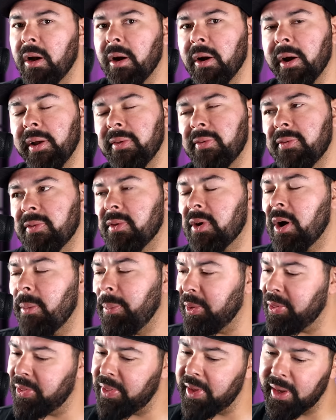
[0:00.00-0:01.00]
All right,
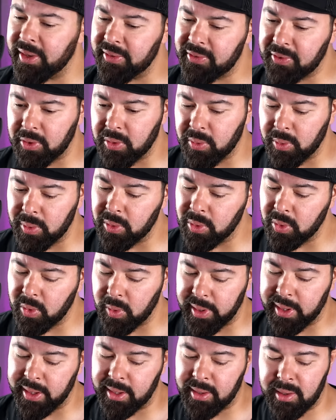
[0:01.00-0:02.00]
couple things here real
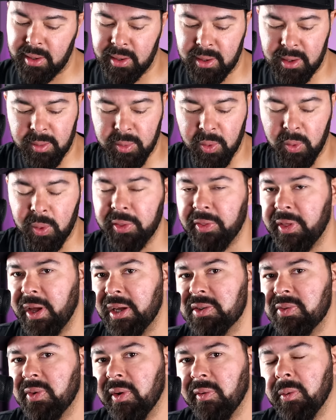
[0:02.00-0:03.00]
quick. Number one,
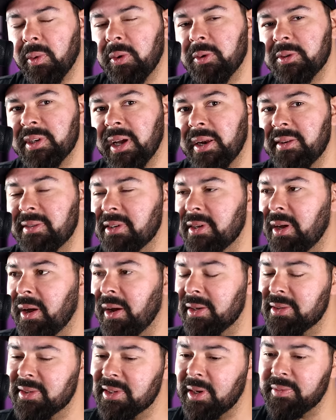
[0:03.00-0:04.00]
thanks for everyone who said
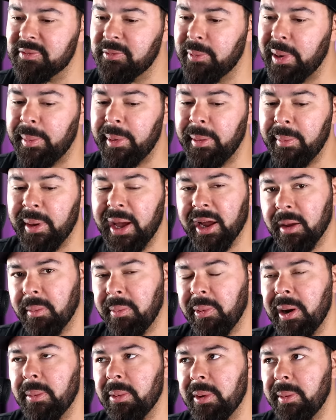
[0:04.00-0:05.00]
stuff about my back.
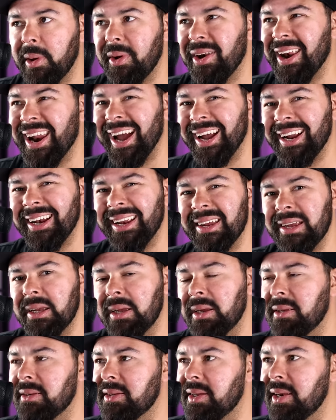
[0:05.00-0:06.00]
I'm probably about
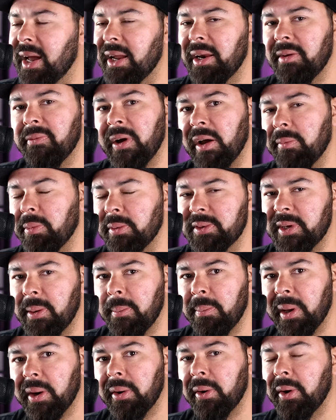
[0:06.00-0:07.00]
90 to
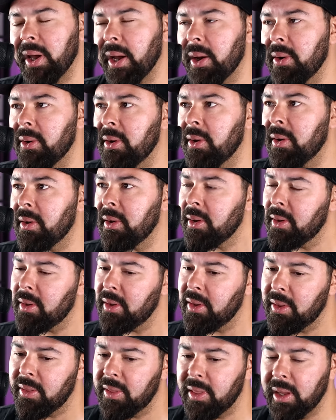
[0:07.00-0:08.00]
95% better now
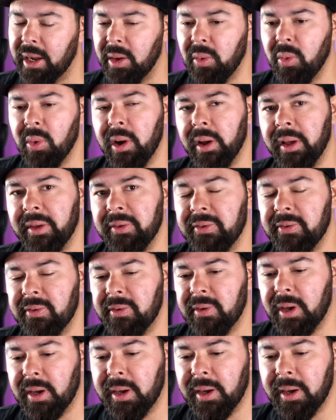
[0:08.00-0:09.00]
than I
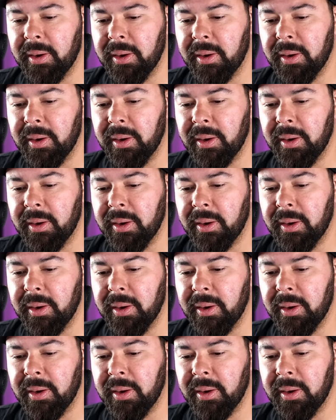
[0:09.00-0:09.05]
was.